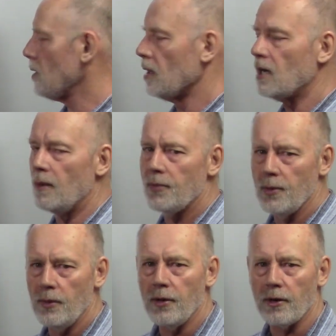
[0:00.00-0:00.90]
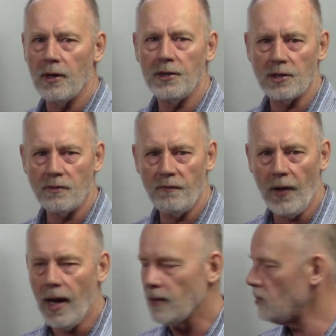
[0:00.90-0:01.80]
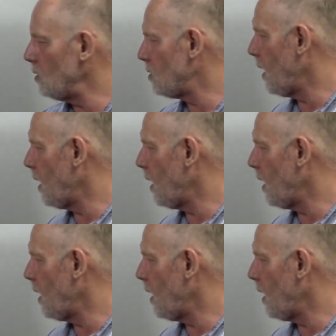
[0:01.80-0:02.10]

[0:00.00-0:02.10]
going to come through and they're going to disinfect, just